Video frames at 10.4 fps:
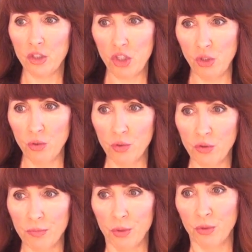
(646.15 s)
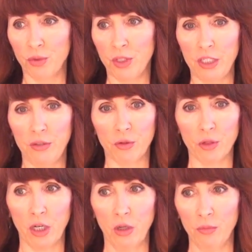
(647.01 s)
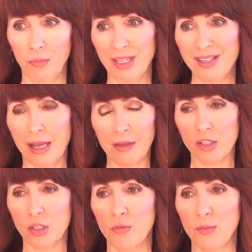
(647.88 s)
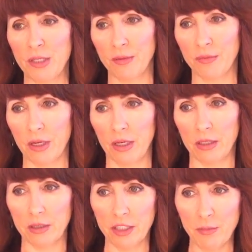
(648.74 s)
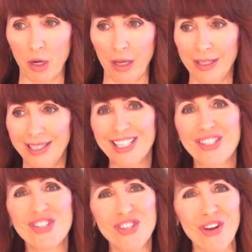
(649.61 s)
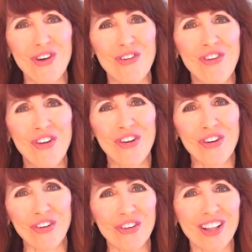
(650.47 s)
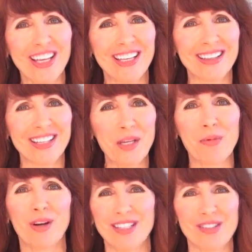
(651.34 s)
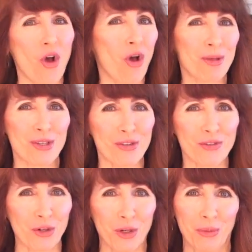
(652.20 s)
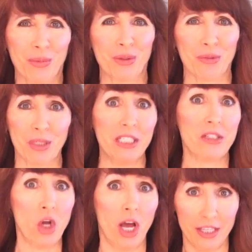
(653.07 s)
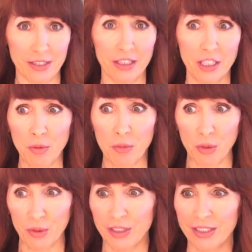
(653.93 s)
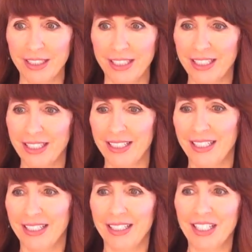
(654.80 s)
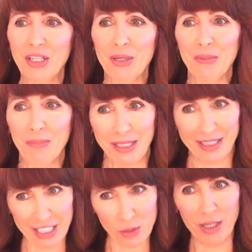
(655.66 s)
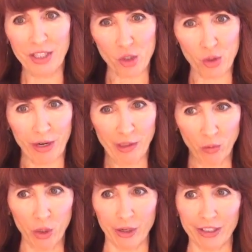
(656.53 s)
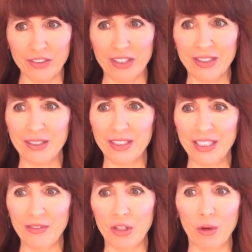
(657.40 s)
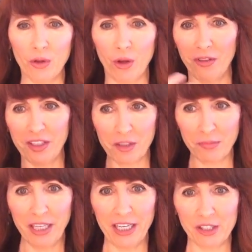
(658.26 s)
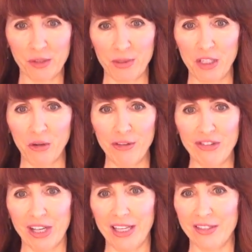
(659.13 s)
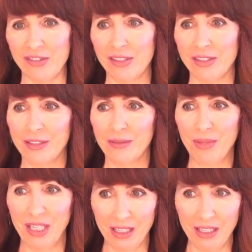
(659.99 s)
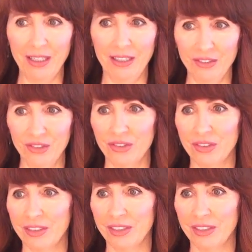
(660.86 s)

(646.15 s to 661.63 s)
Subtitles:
to the moon in Virgo, because, Libra. It's so early in Libra, it's almost a Virgo moon, but it's not. It's a Libra moon. But that's why the trine works, even though all the other planets are in the Earth signs, because